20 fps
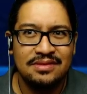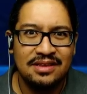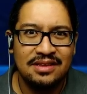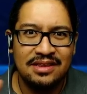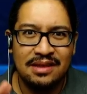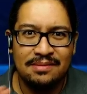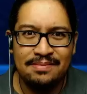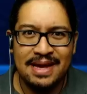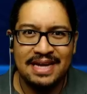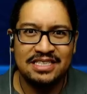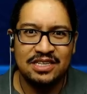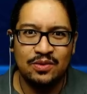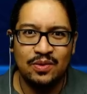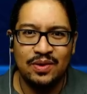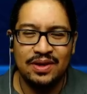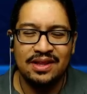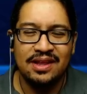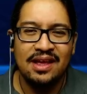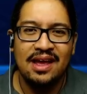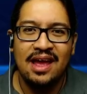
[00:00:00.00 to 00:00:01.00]
The magic
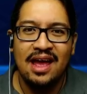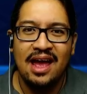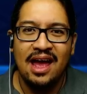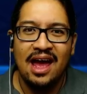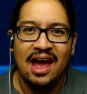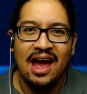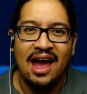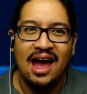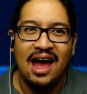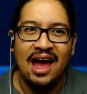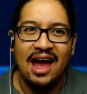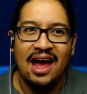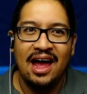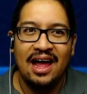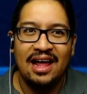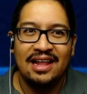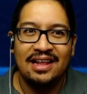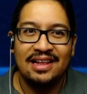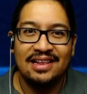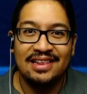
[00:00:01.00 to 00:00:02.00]
one.
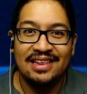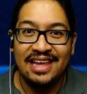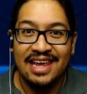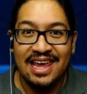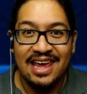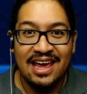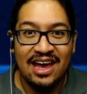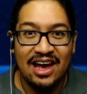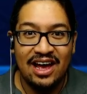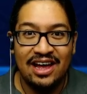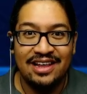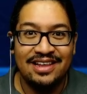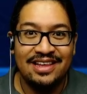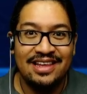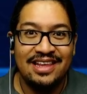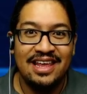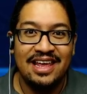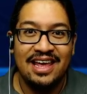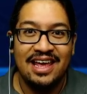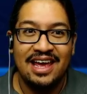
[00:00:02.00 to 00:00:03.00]

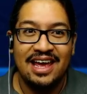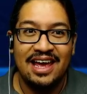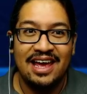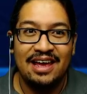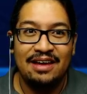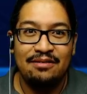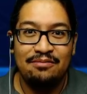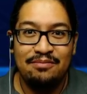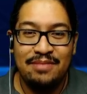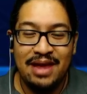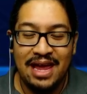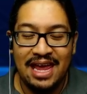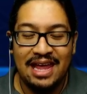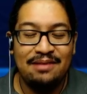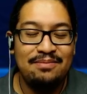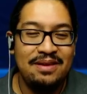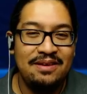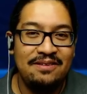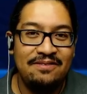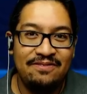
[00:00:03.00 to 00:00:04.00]
Leon made
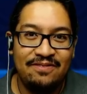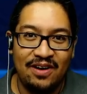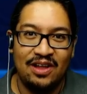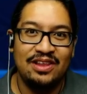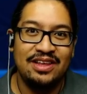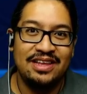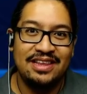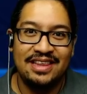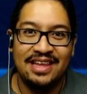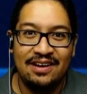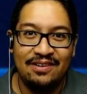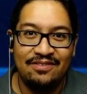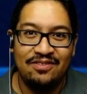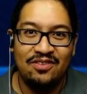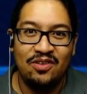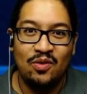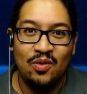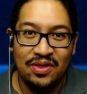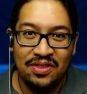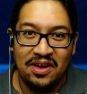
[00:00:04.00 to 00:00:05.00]
me fall in love
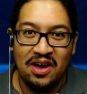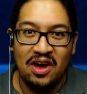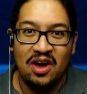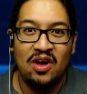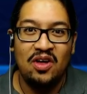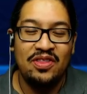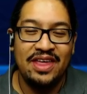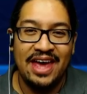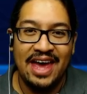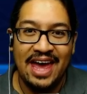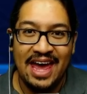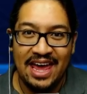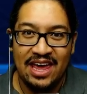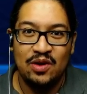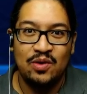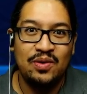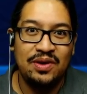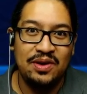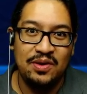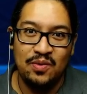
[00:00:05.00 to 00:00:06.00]
with all the
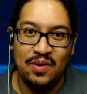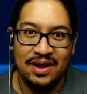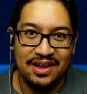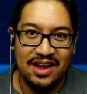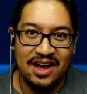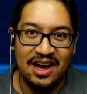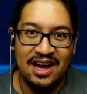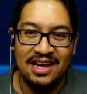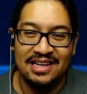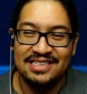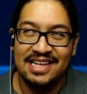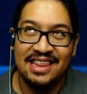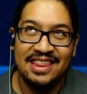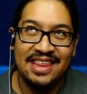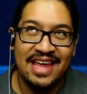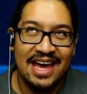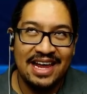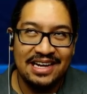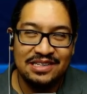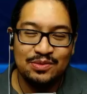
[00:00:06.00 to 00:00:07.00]
AoE 1 costs.
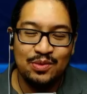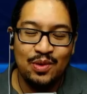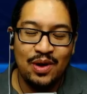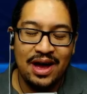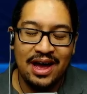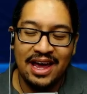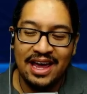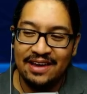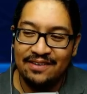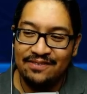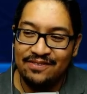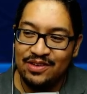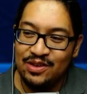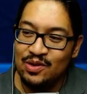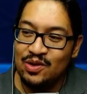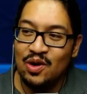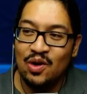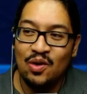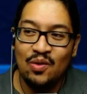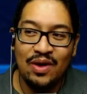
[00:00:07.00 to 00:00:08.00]
That is why, if you
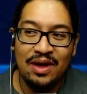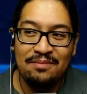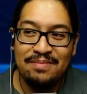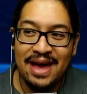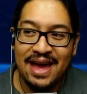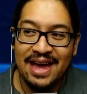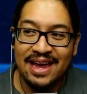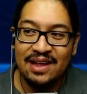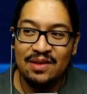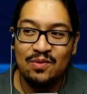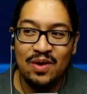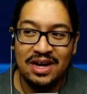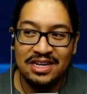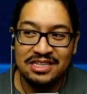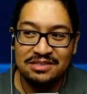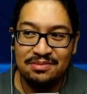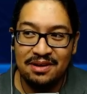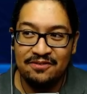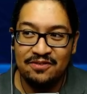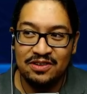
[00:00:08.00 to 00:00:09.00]
go way back and
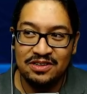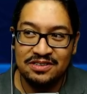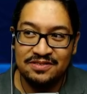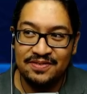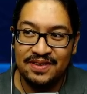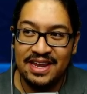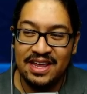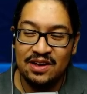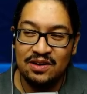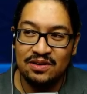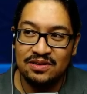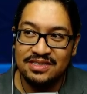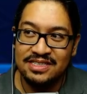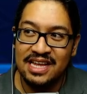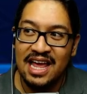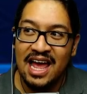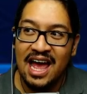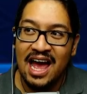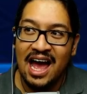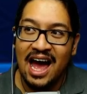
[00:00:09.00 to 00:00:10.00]
watch my first videos,
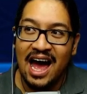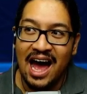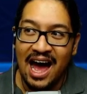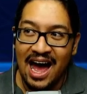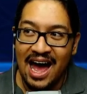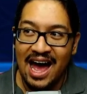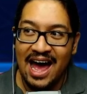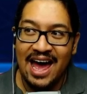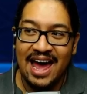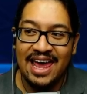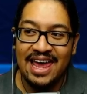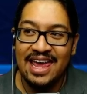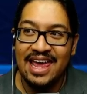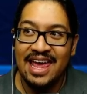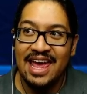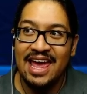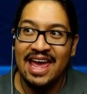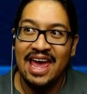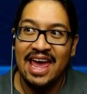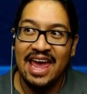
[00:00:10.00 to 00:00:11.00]
I
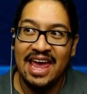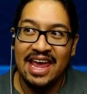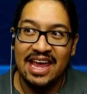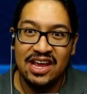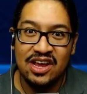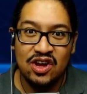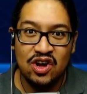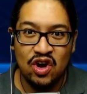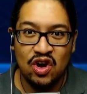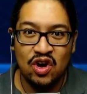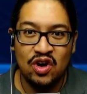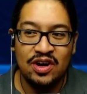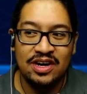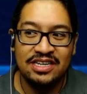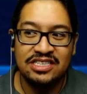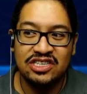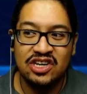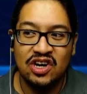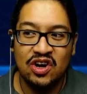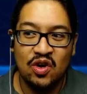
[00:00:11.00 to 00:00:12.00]

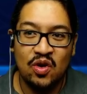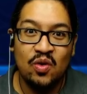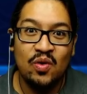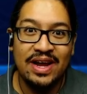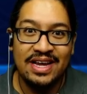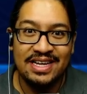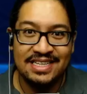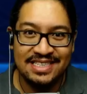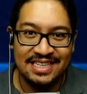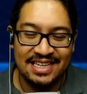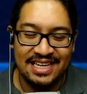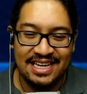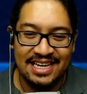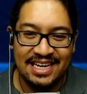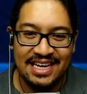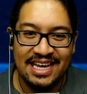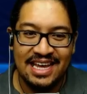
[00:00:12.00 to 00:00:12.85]
encourage crazily